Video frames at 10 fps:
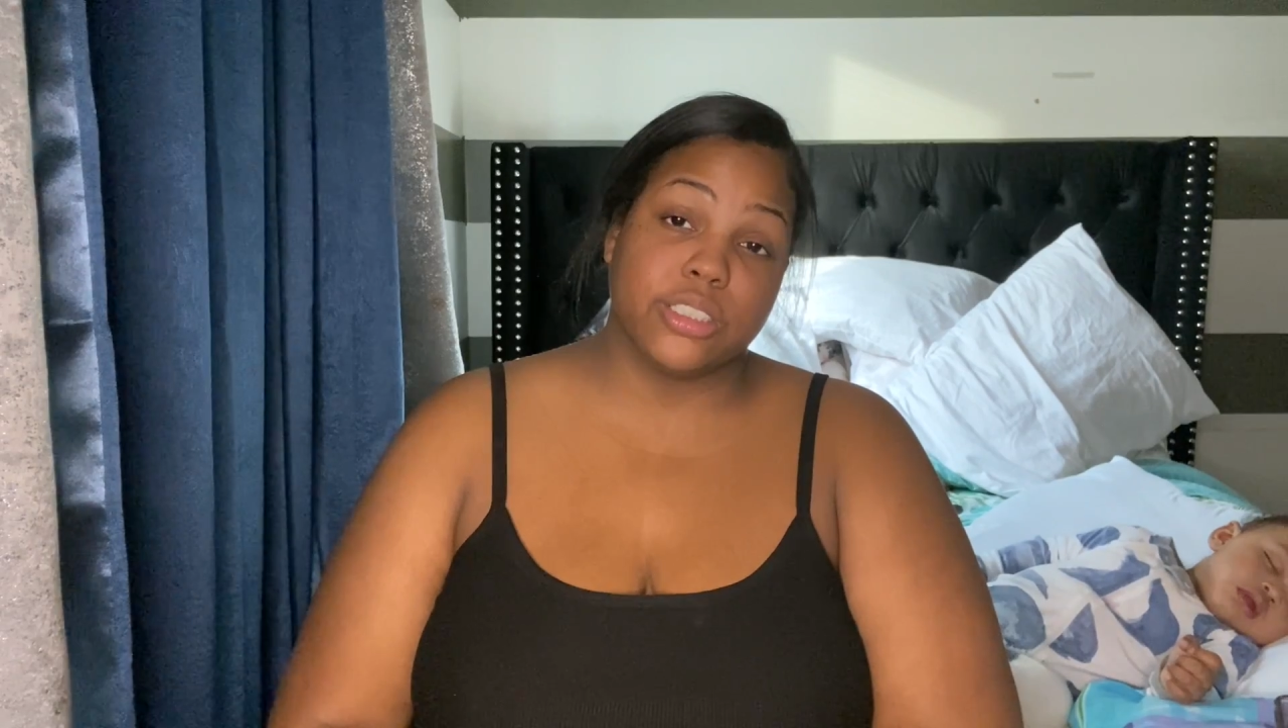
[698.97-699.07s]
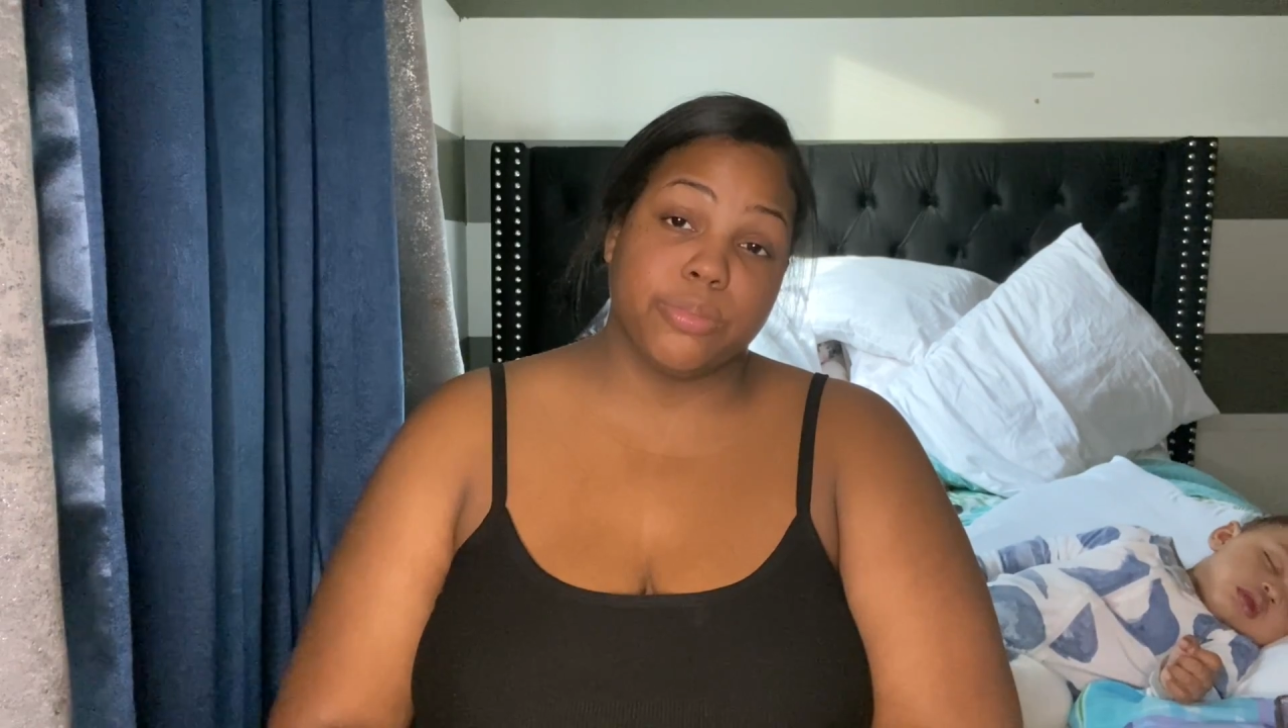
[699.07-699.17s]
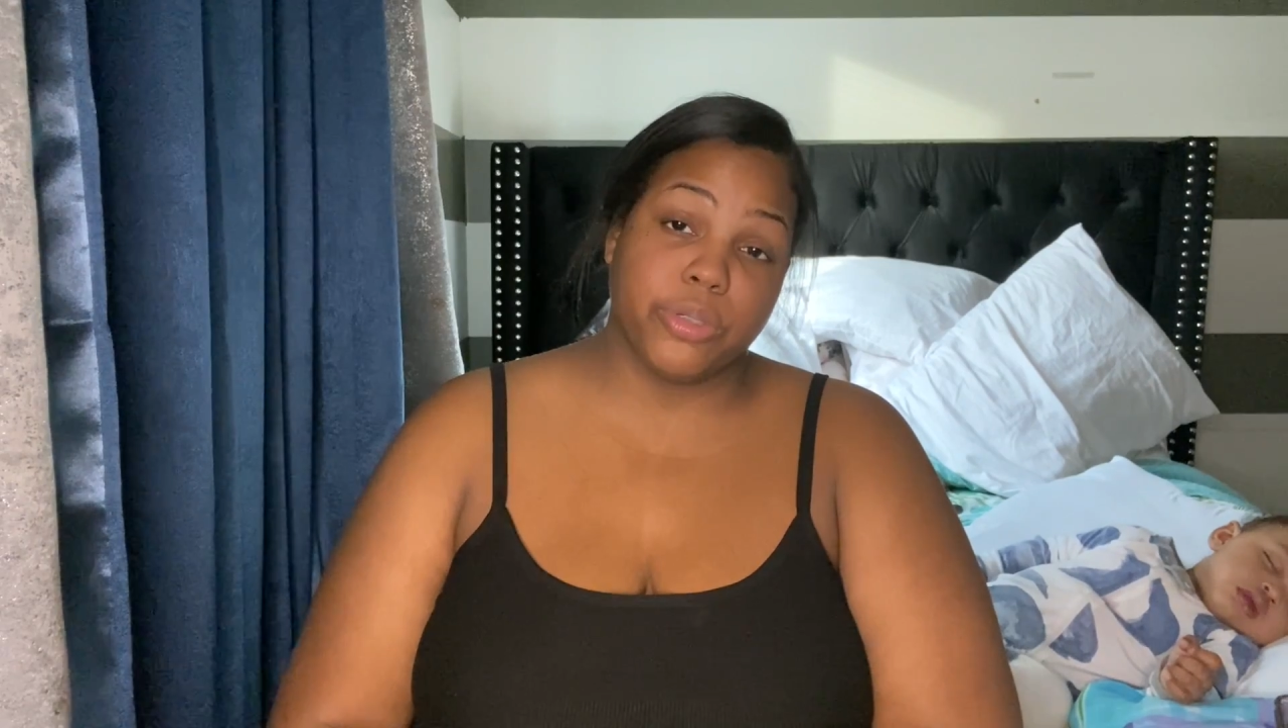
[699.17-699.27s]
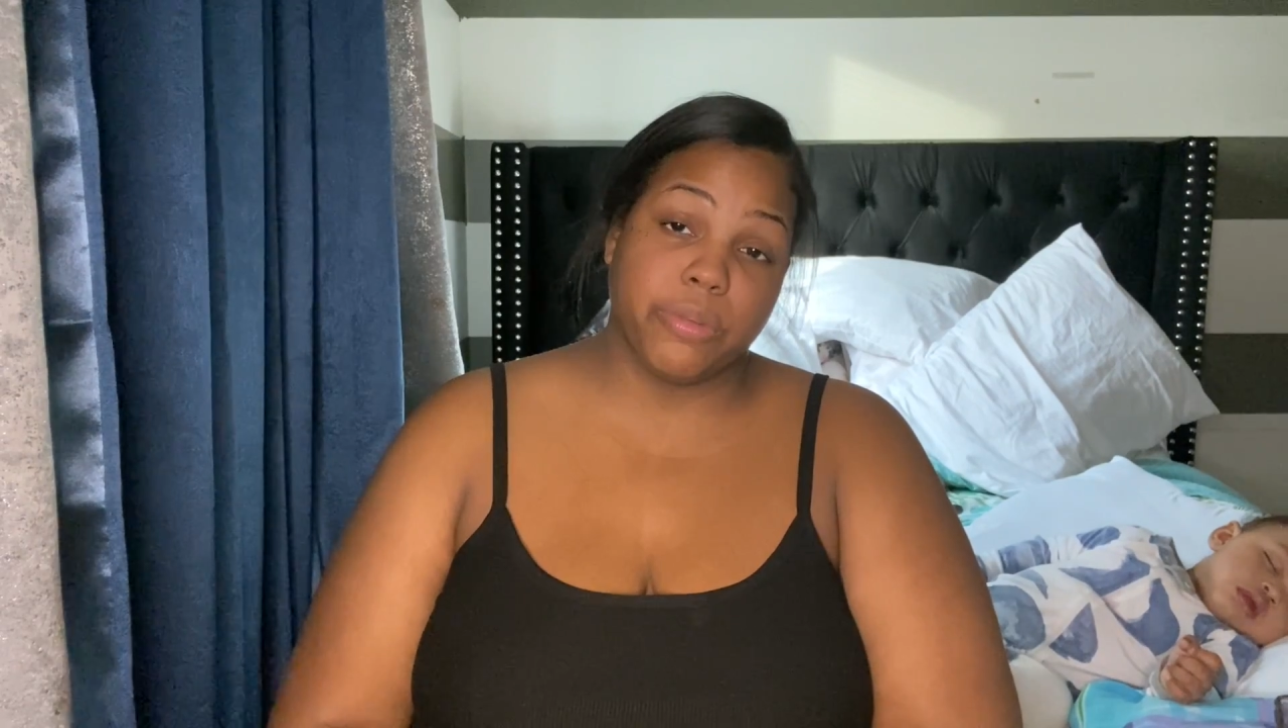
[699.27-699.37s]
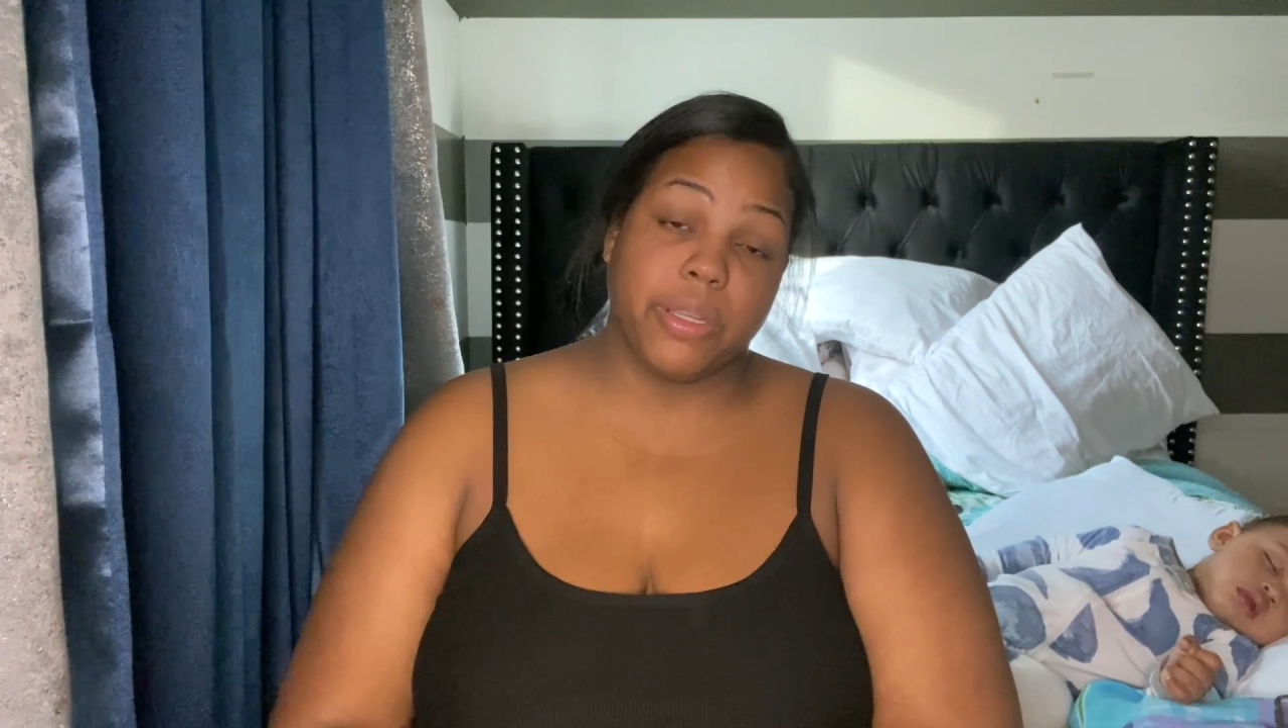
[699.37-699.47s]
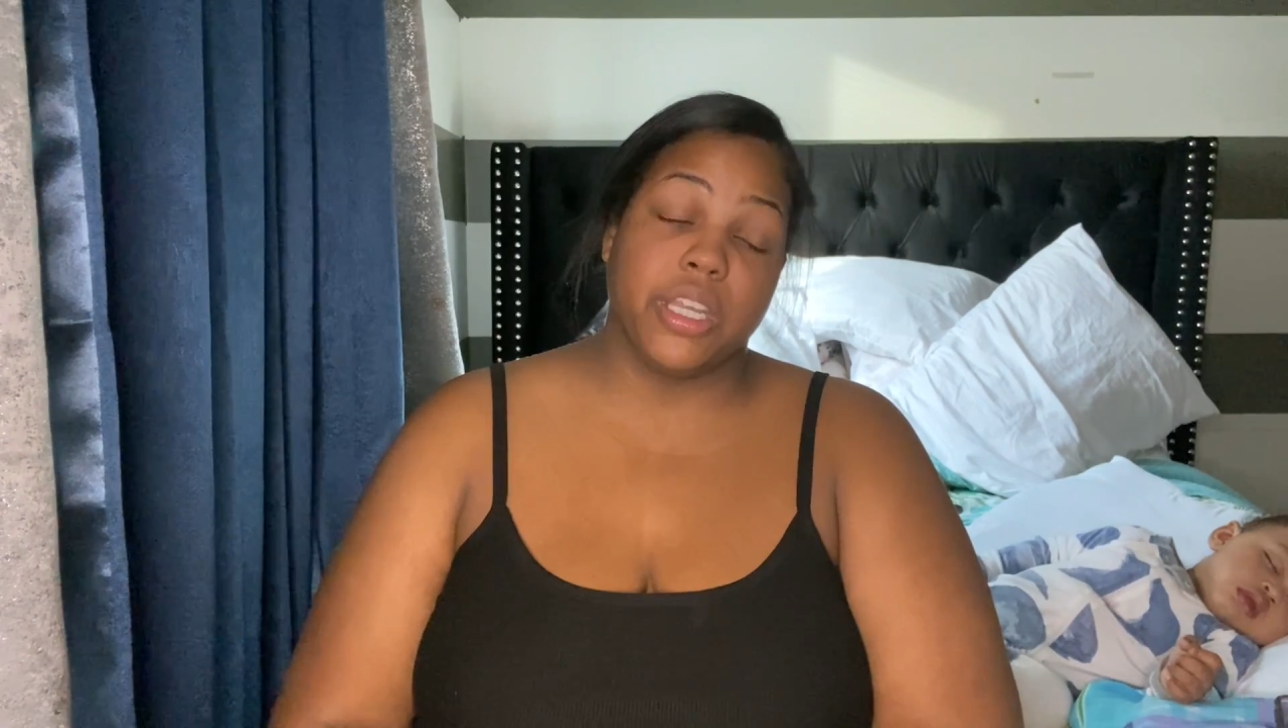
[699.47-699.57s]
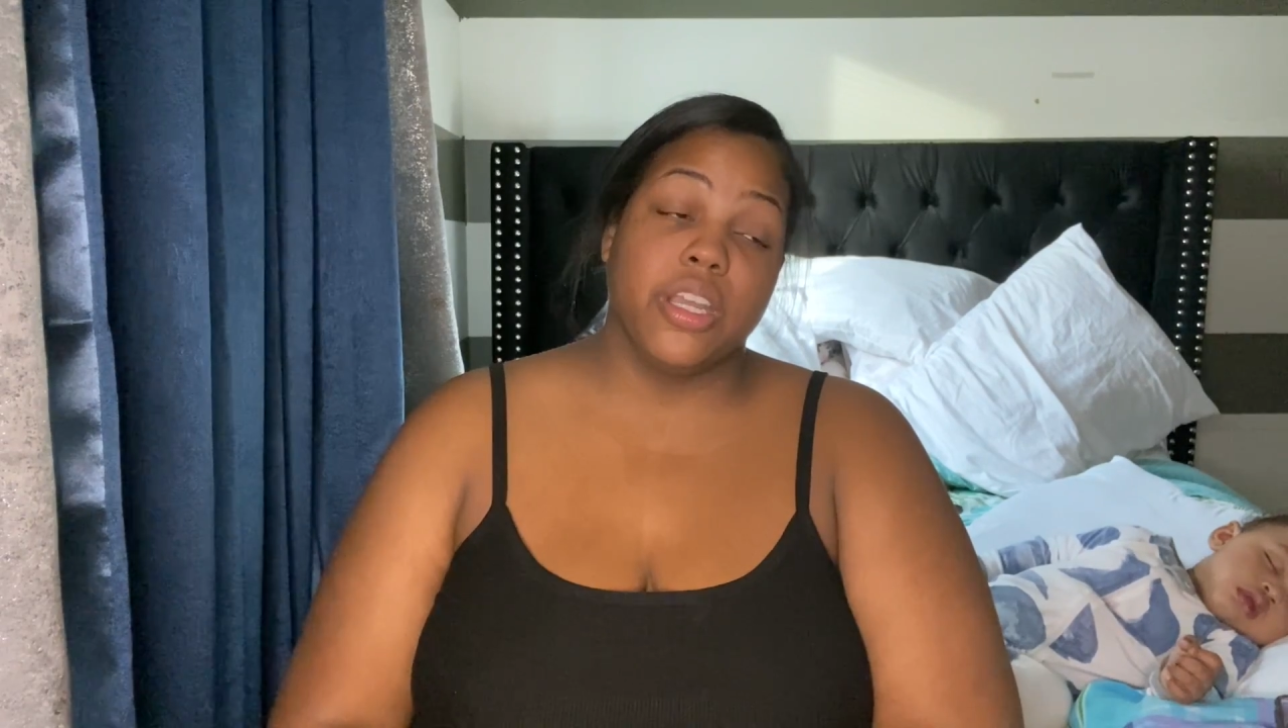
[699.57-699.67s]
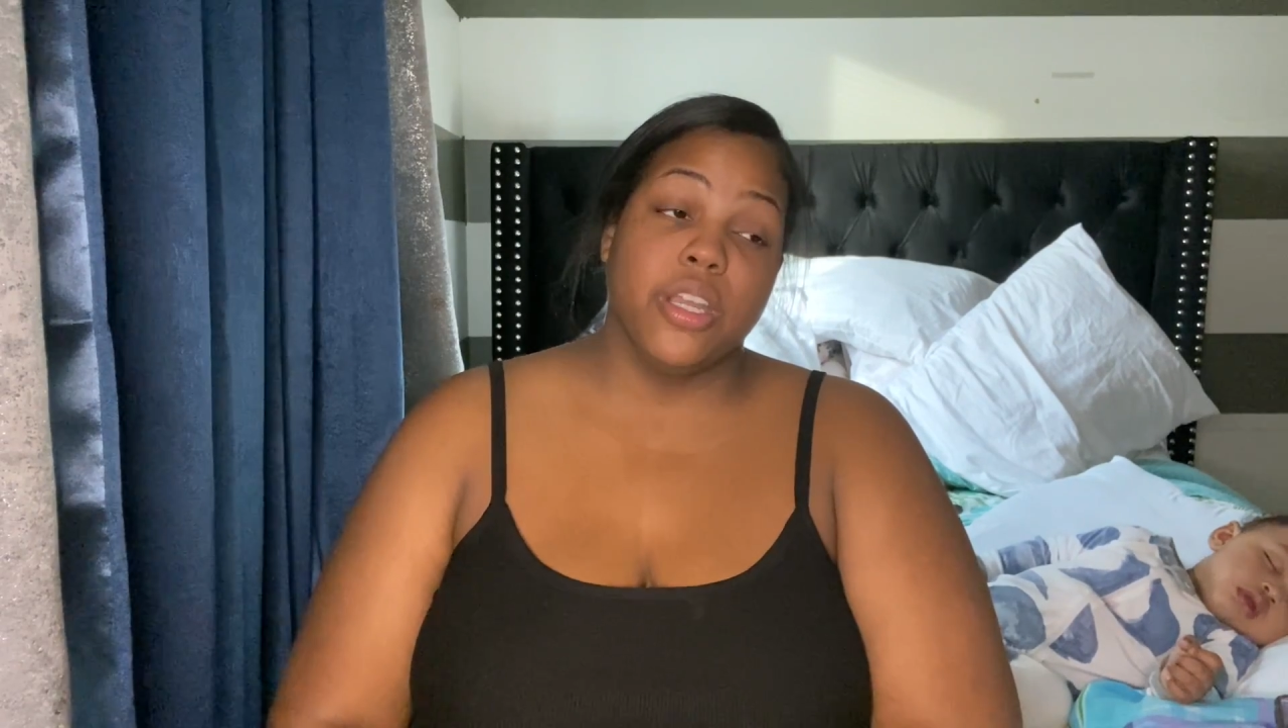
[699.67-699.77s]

appointment.